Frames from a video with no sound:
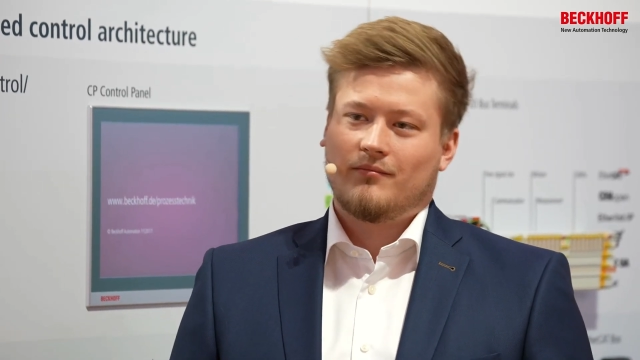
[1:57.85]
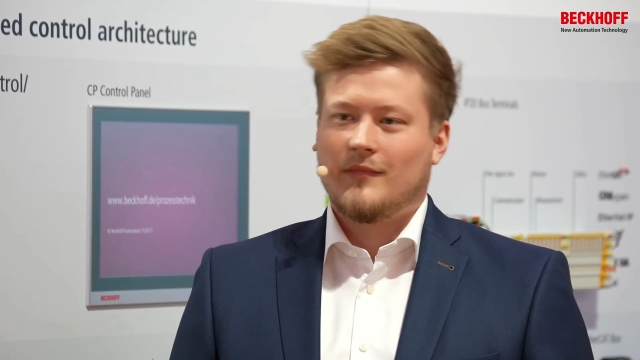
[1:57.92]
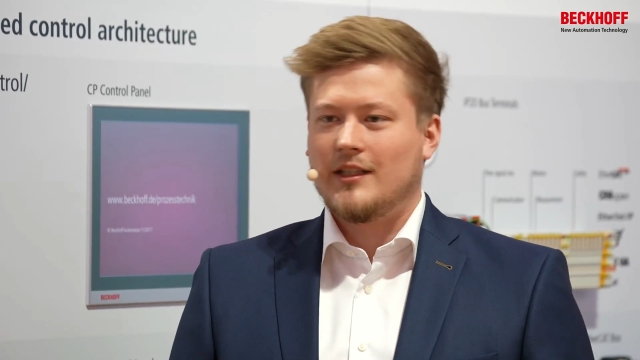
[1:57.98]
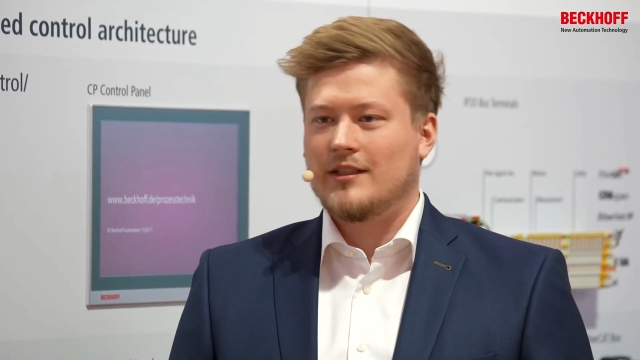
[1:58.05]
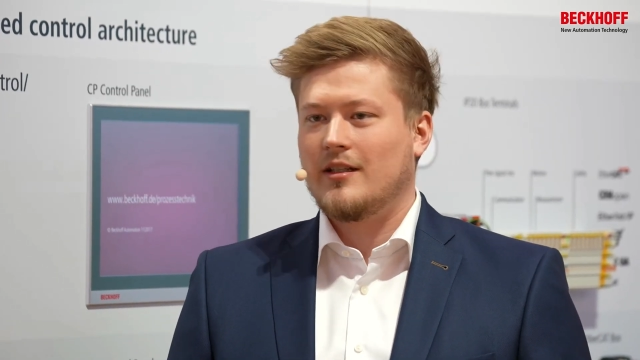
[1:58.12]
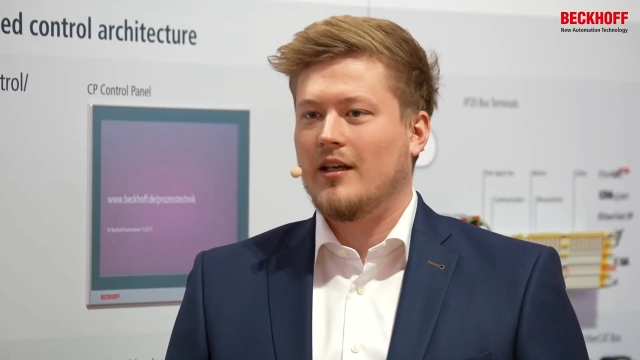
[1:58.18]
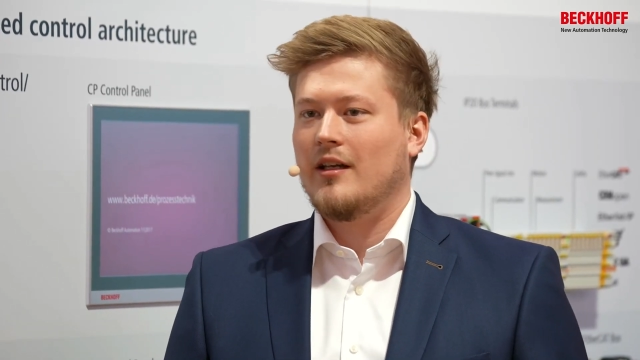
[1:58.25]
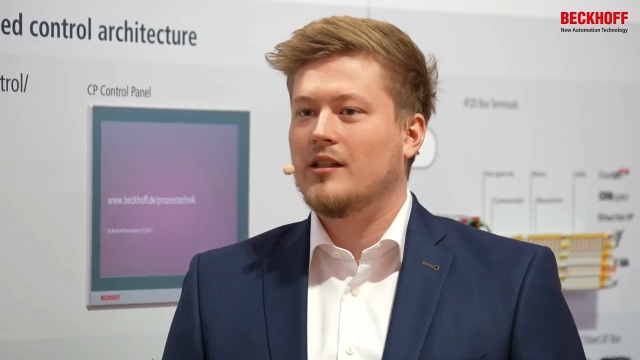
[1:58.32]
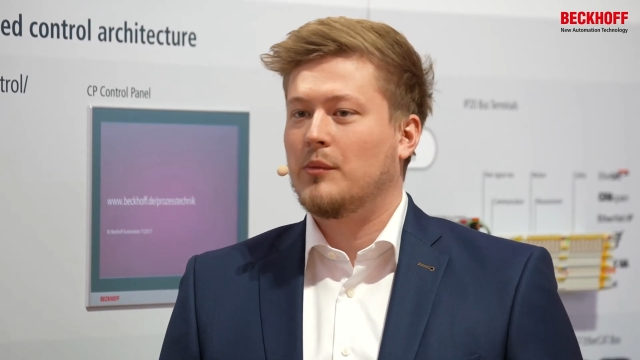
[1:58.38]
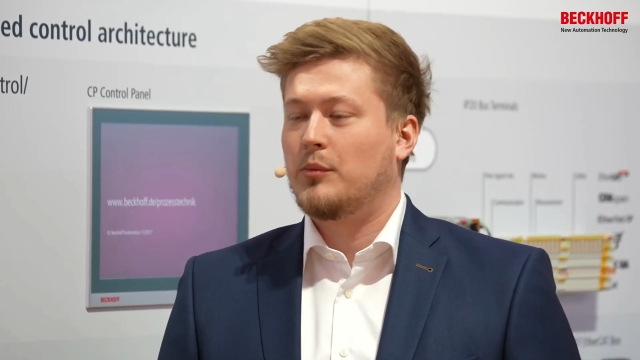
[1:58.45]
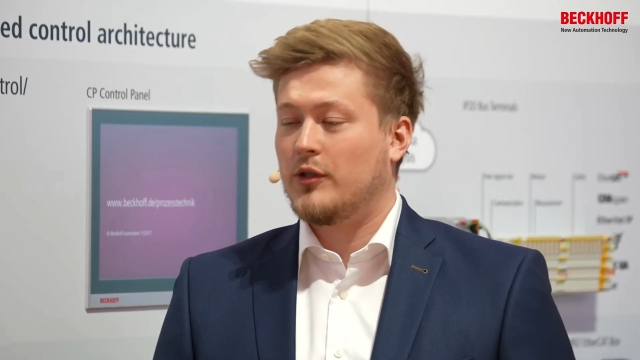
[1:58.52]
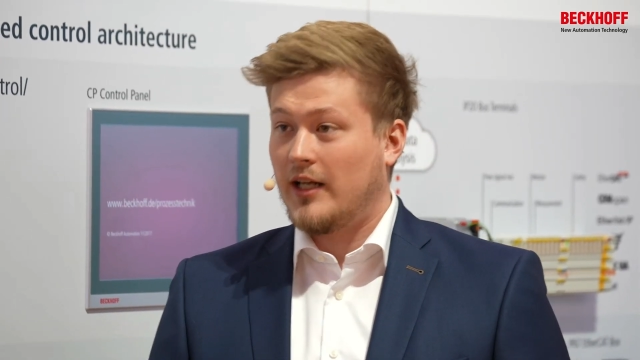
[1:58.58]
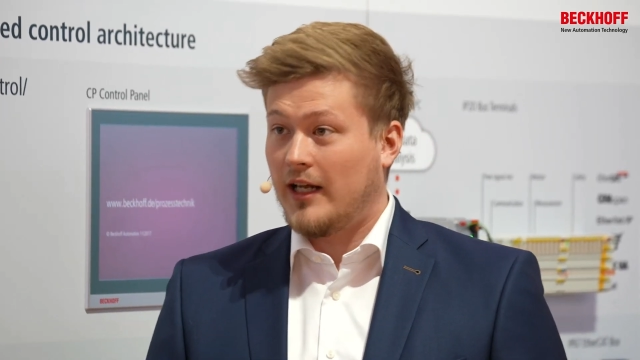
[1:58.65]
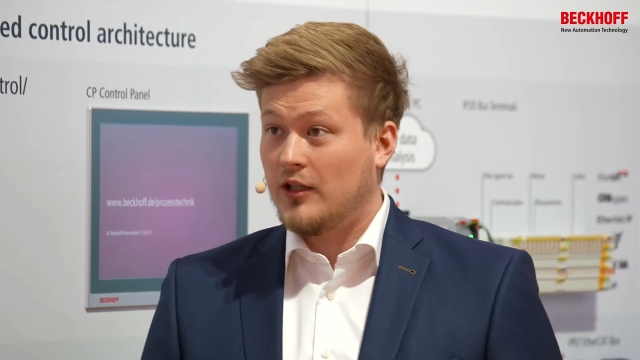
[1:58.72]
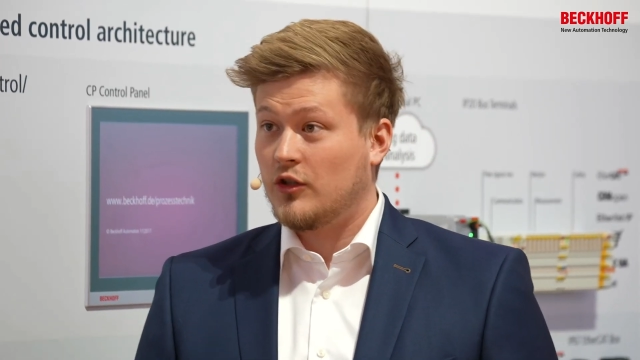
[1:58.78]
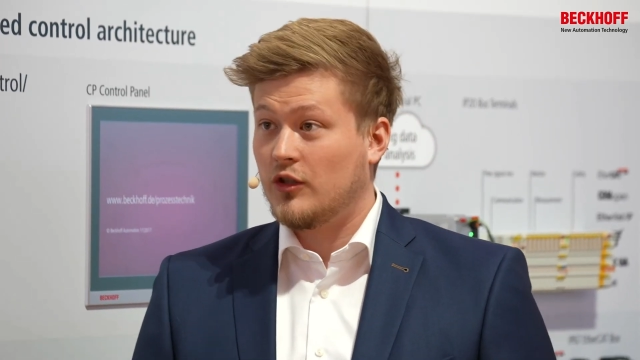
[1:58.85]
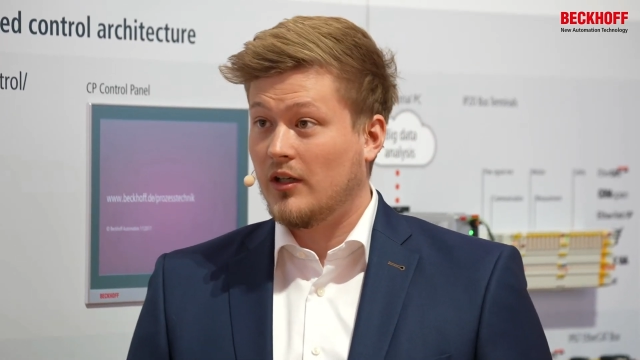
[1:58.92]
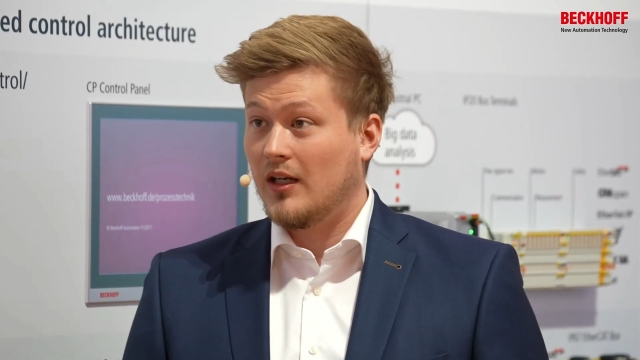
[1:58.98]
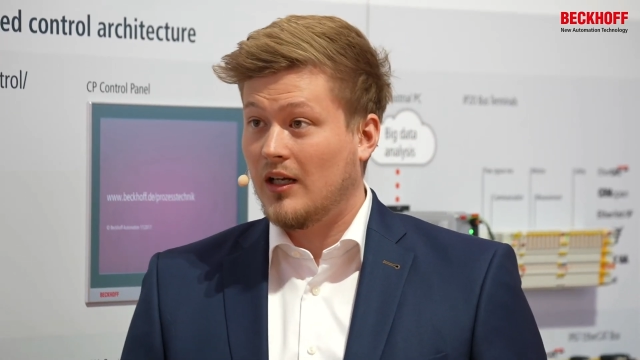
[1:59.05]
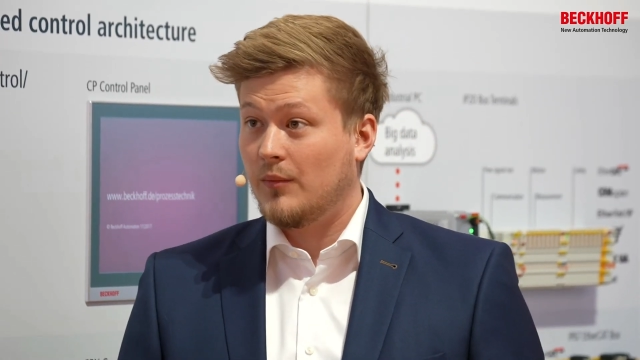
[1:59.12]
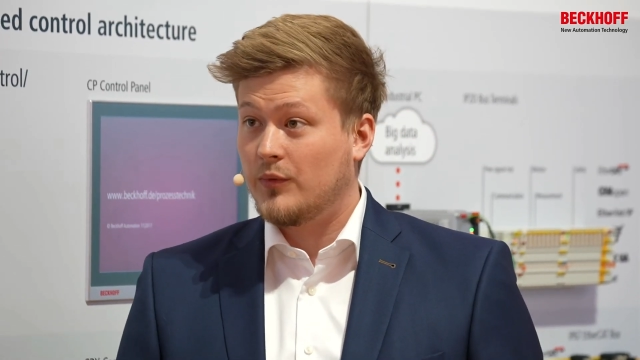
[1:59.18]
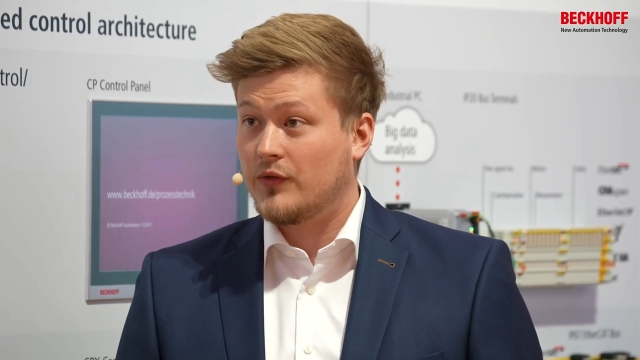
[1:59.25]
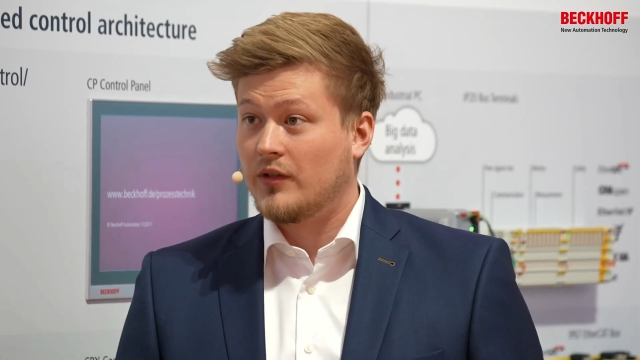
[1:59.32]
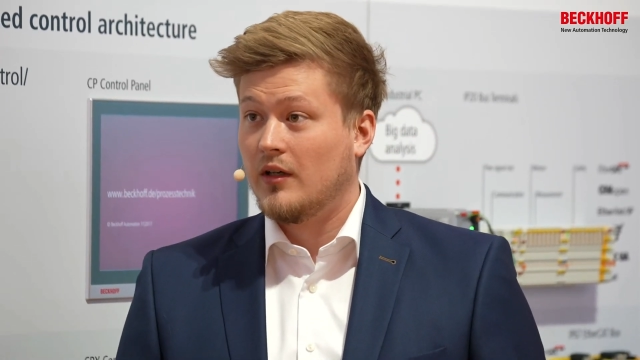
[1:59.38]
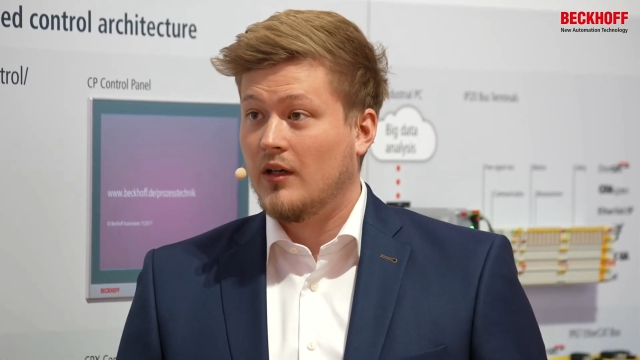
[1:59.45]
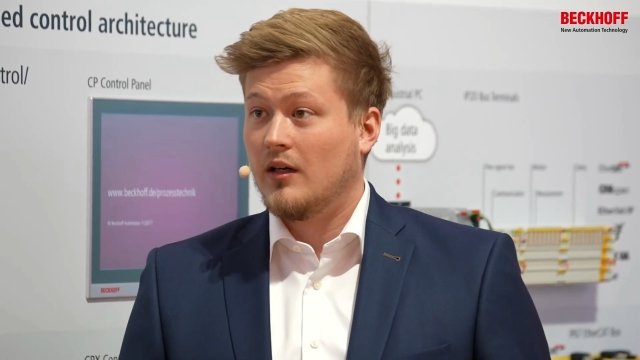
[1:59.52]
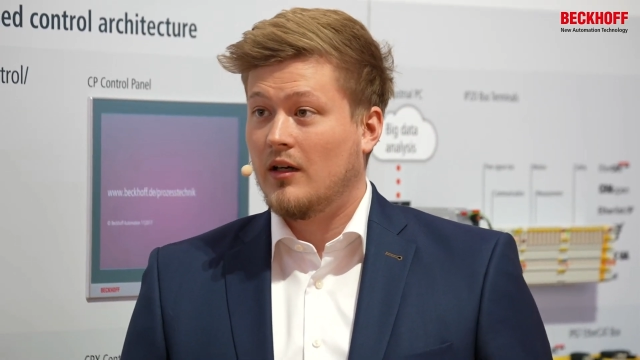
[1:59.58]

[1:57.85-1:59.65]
let's say, interpretation gaps